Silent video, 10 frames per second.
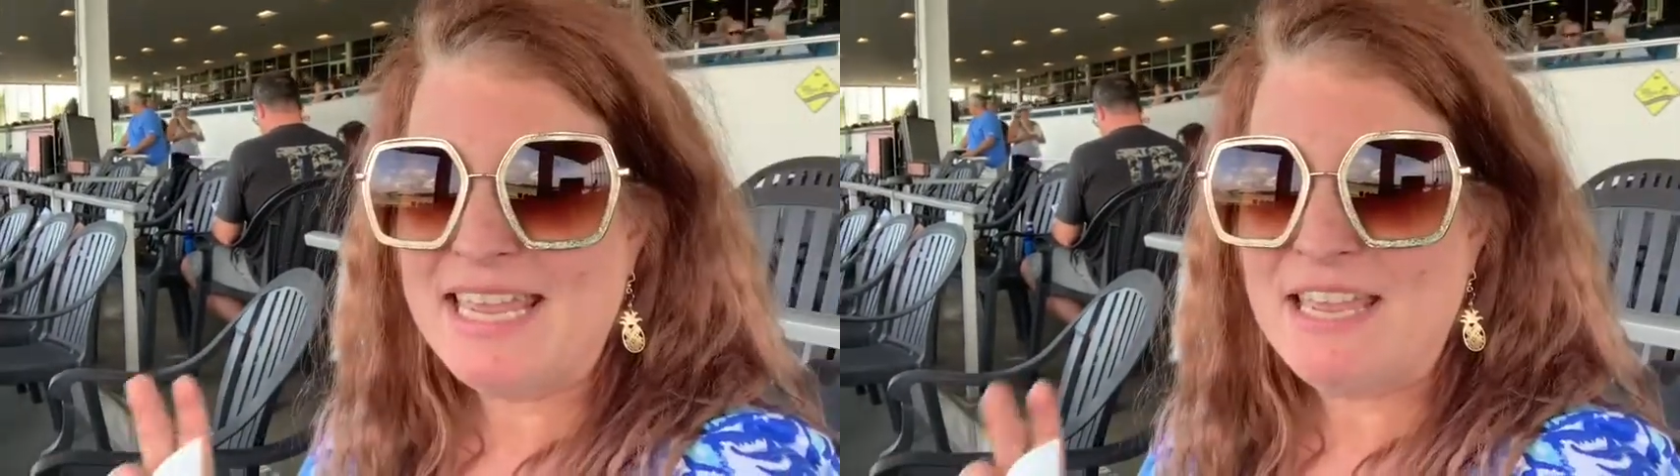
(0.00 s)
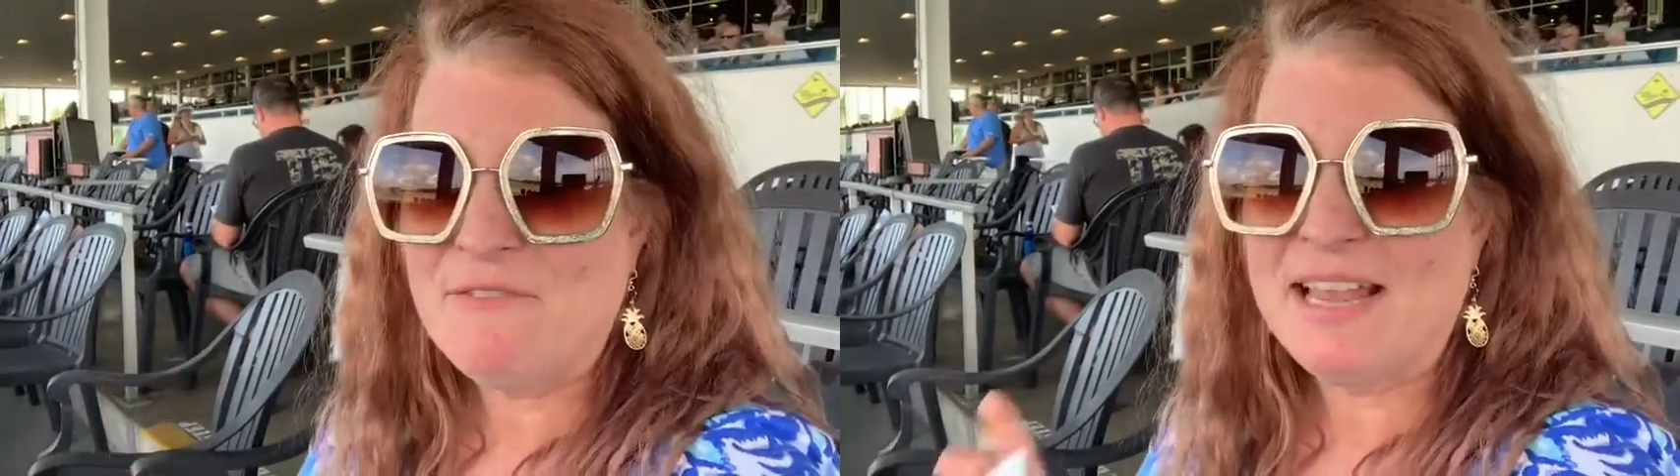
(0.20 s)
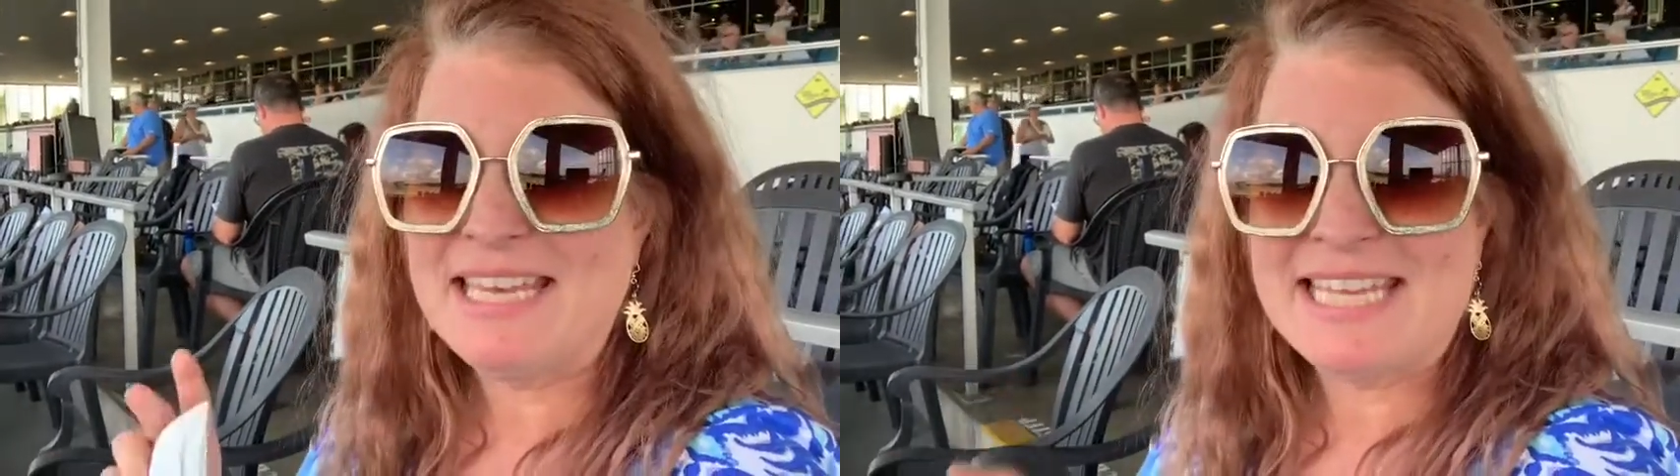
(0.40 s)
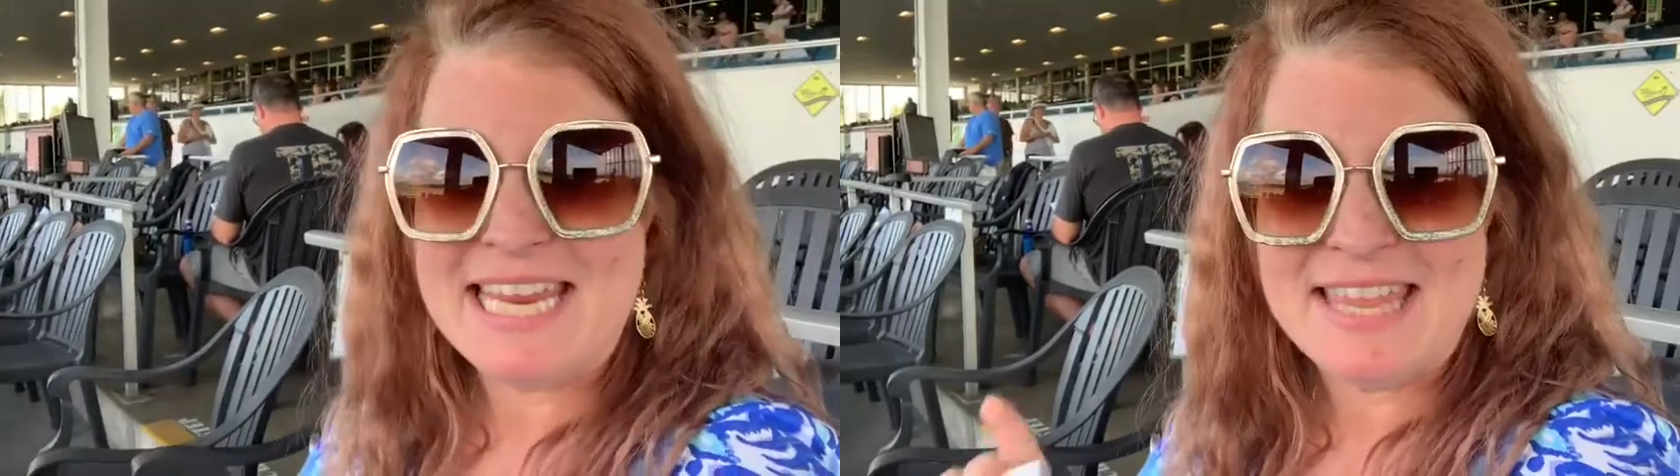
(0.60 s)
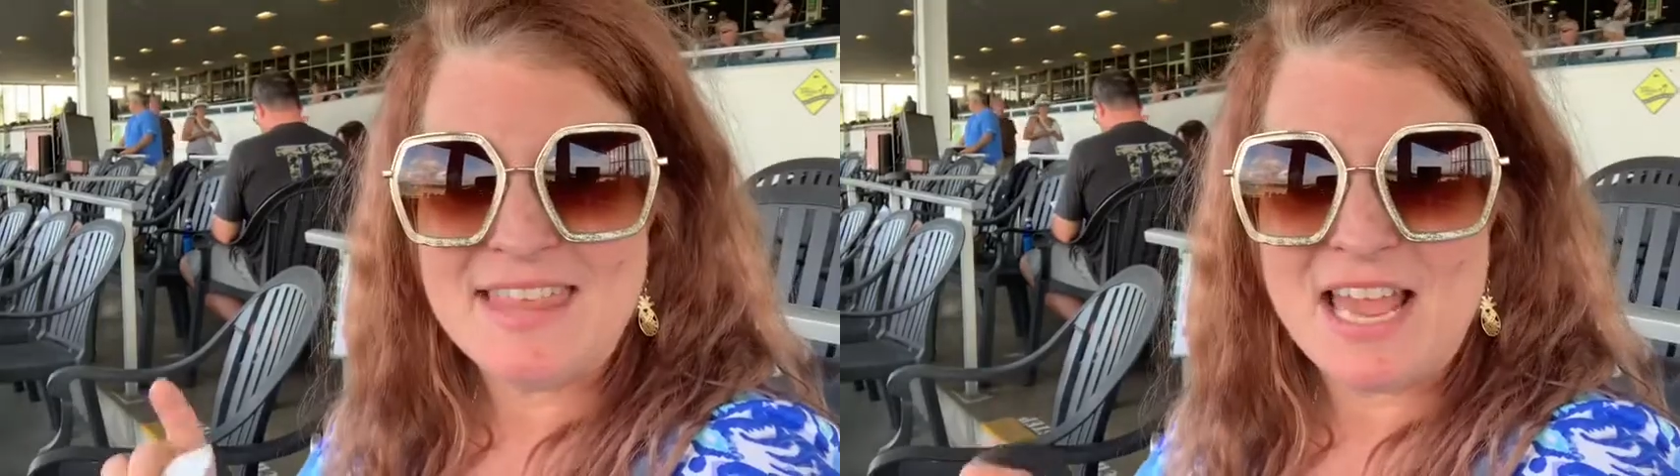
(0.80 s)
If I had
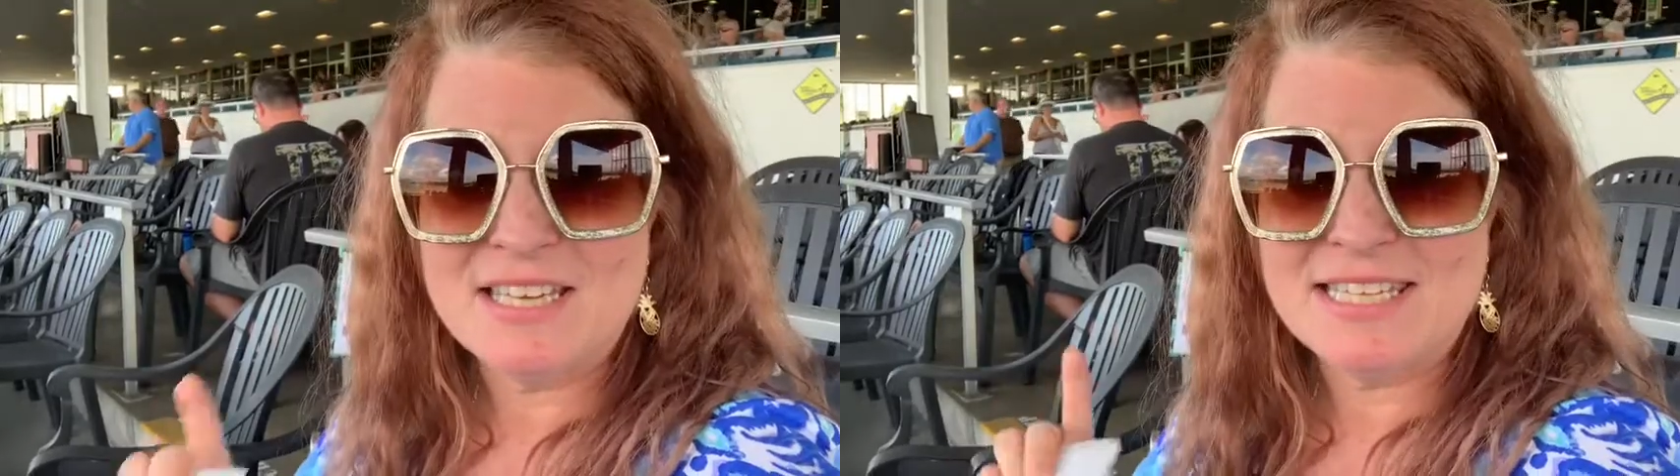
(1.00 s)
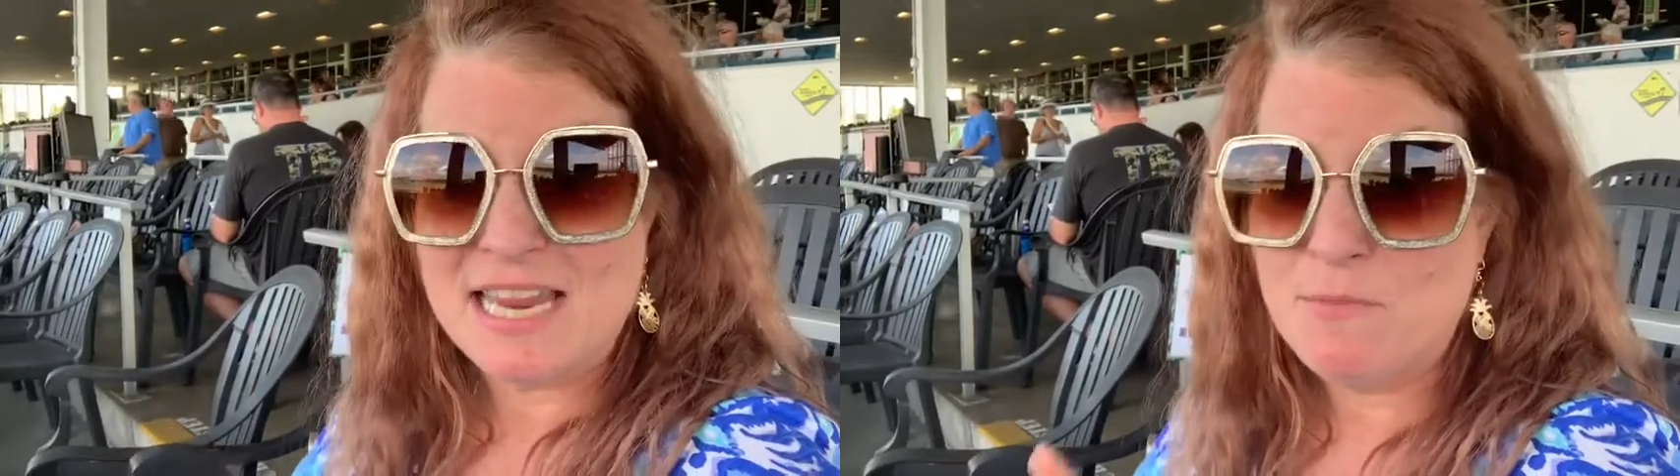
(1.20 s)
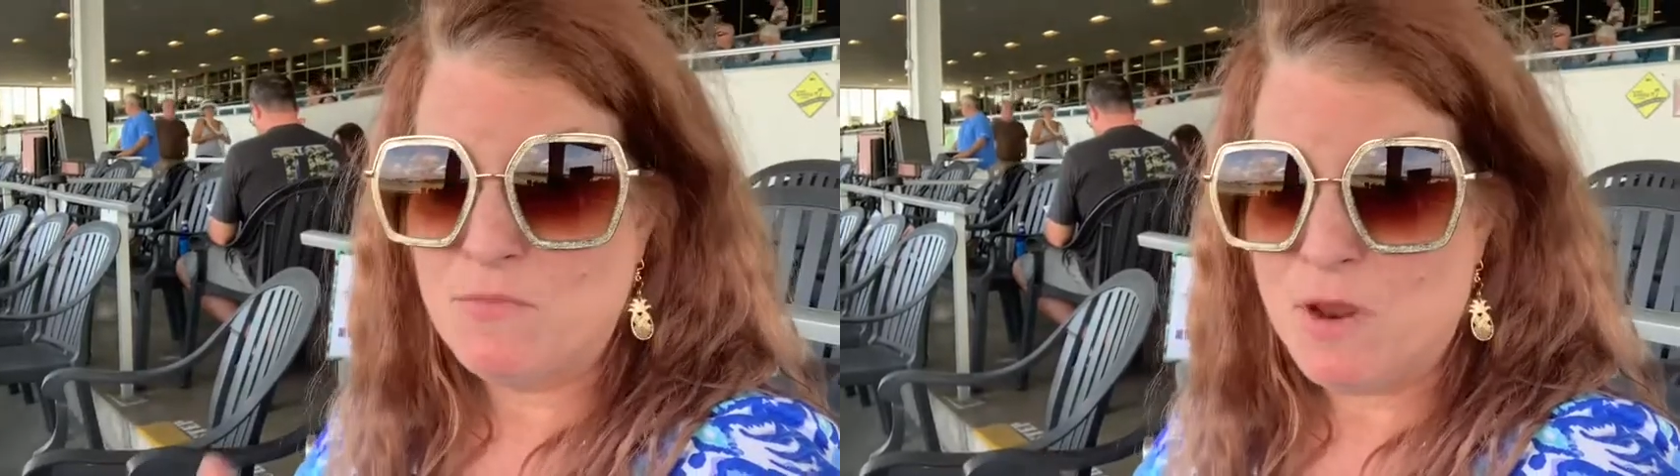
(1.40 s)
taken that same